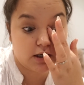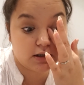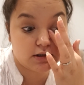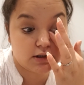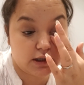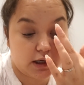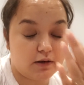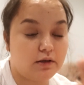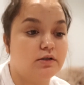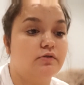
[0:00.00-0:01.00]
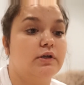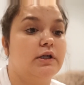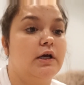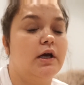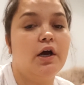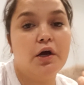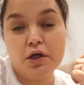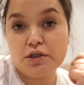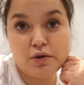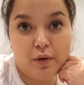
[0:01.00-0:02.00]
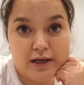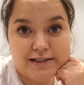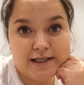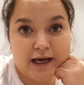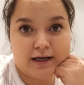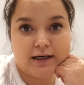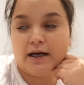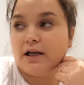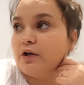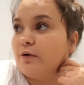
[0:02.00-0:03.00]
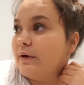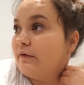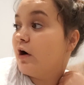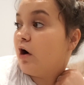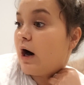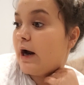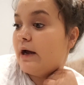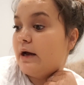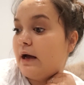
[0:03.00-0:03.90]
It's, yeah, it's really, it's quite sad. I had a little bit of a cry.